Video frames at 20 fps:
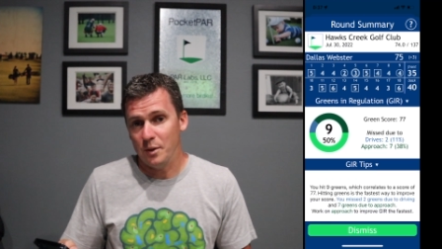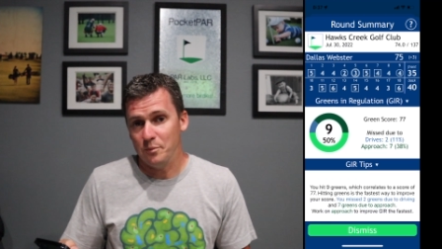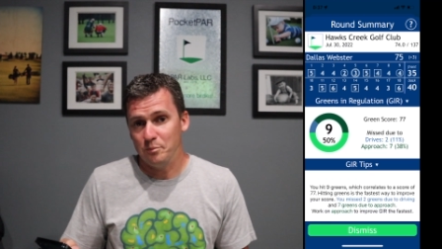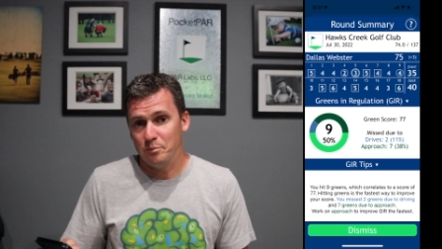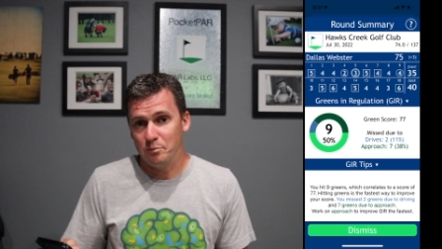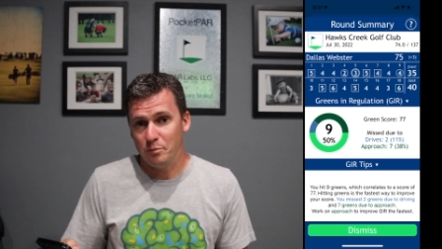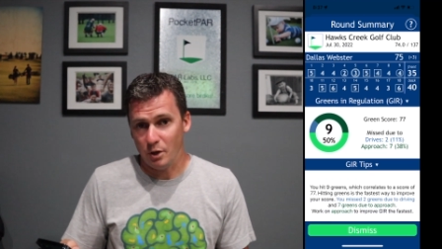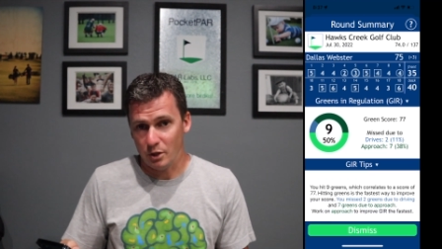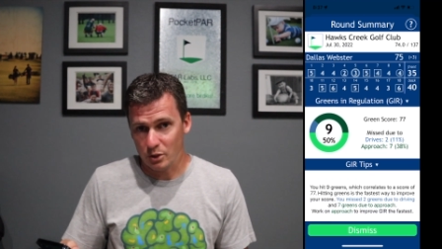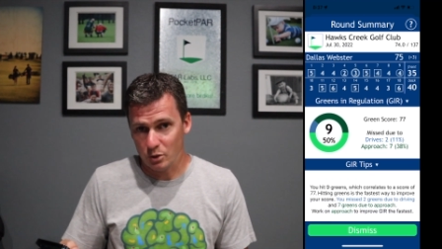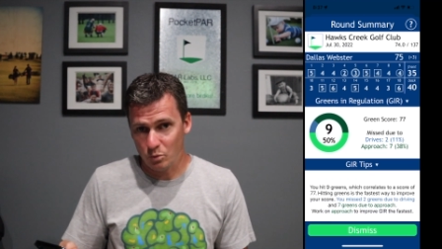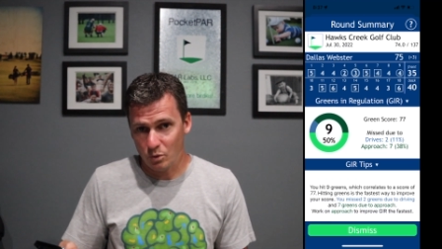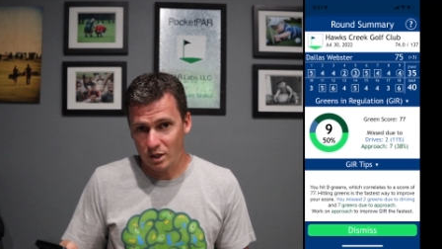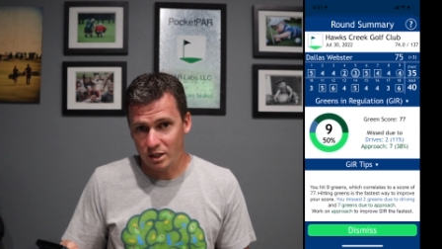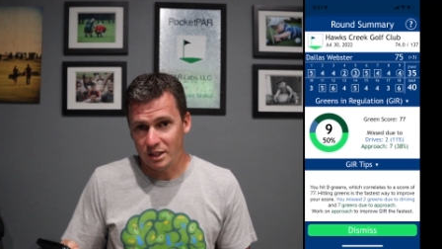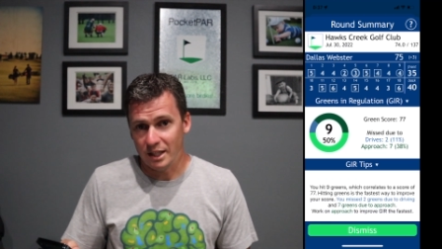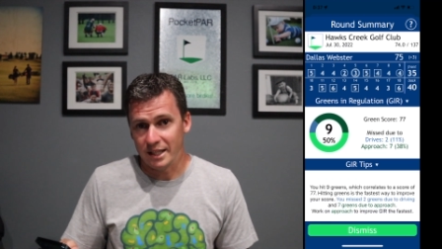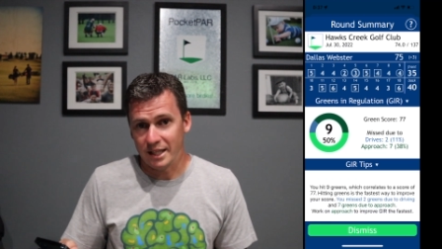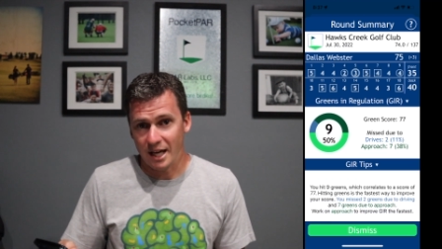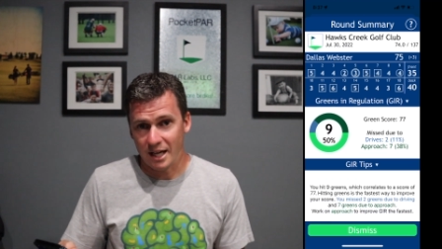I putted
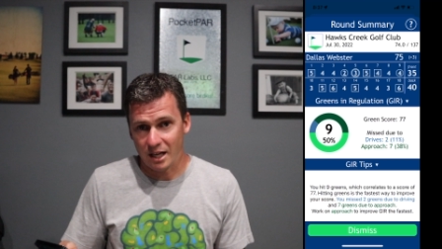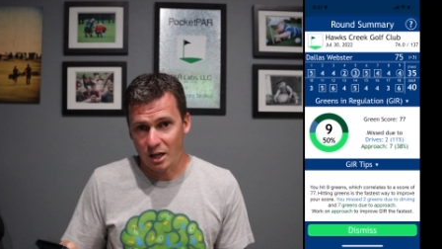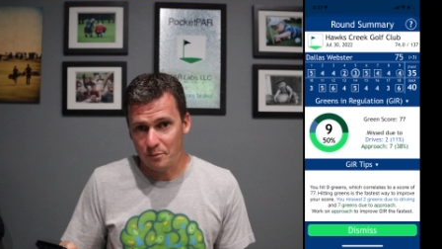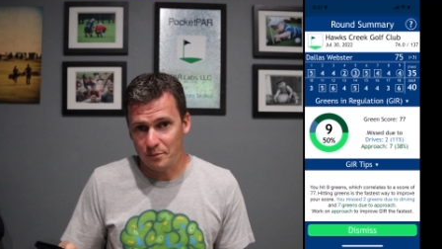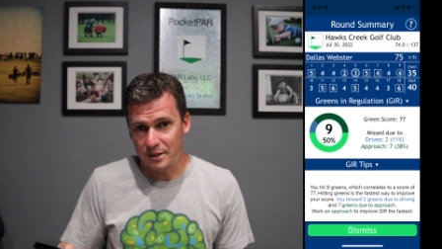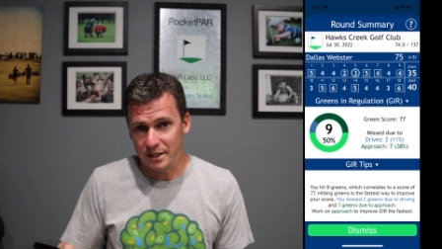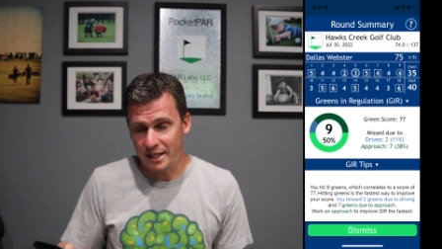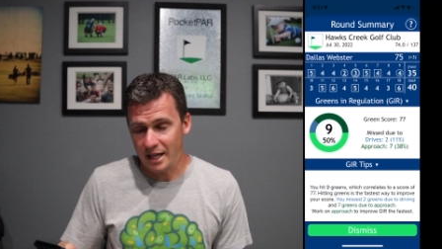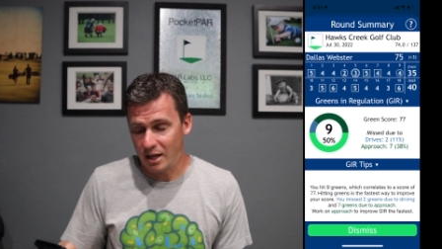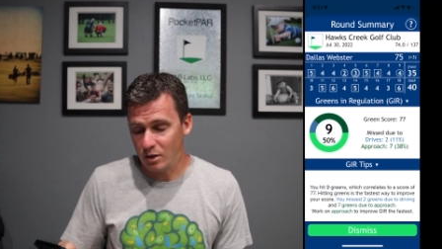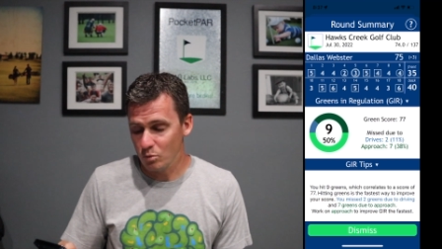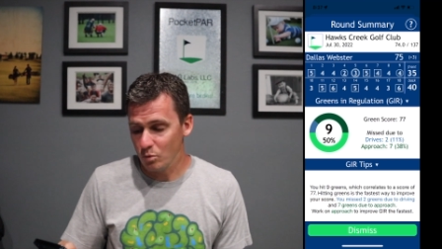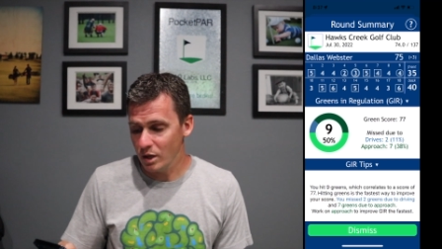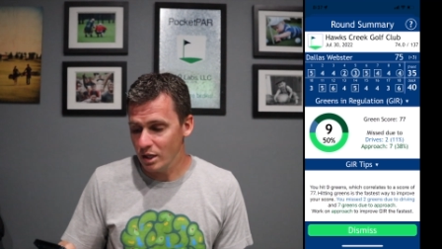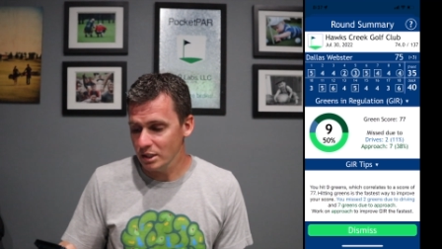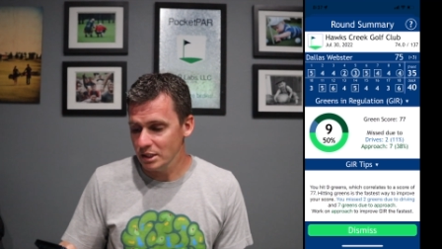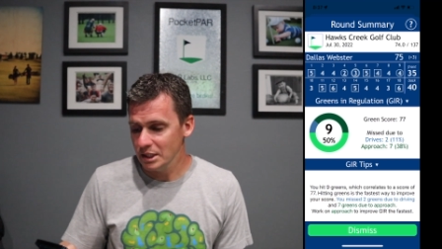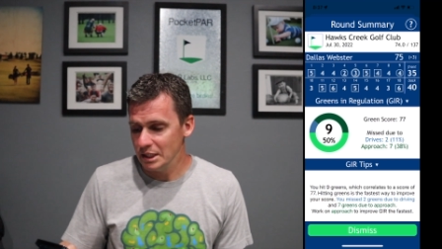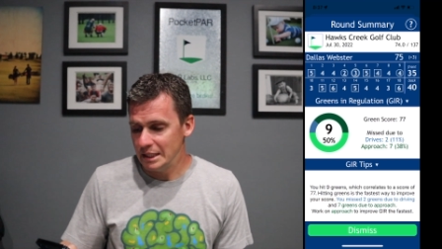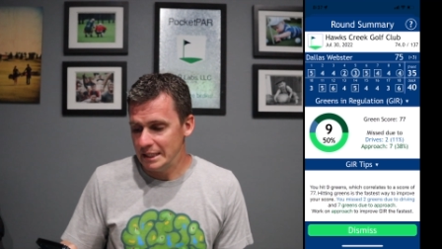well, I got up and down
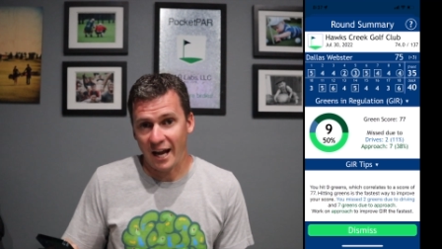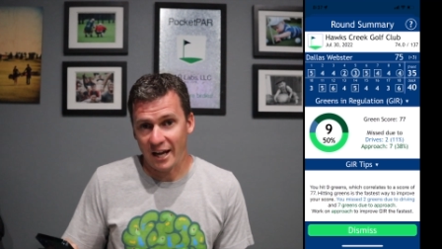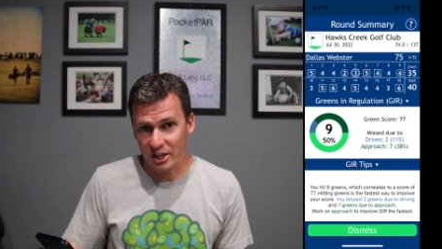well.